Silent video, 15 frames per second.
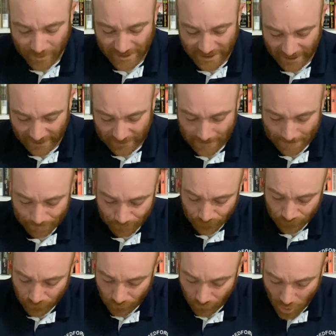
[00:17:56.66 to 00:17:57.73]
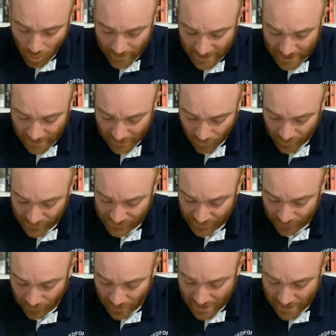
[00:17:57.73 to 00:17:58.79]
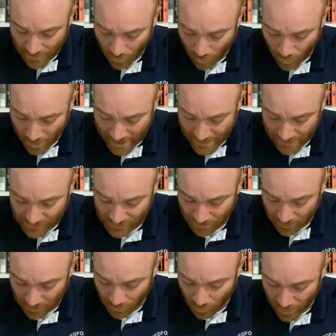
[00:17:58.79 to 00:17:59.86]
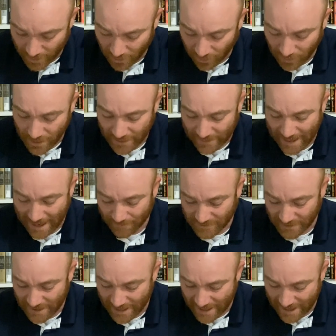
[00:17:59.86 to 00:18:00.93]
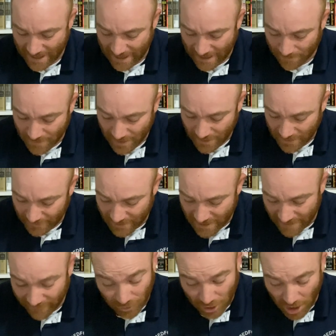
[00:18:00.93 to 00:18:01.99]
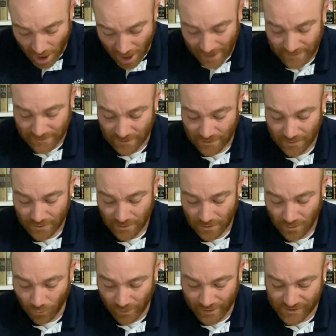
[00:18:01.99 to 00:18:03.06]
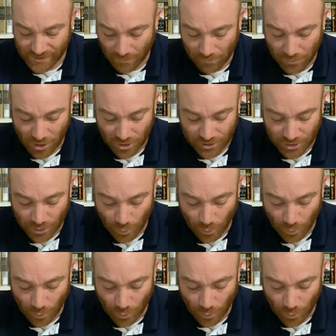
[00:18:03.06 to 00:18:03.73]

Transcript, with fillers: Dick. Moby Dick was the great white sperm whale Captain Ahab never caught. What is a book you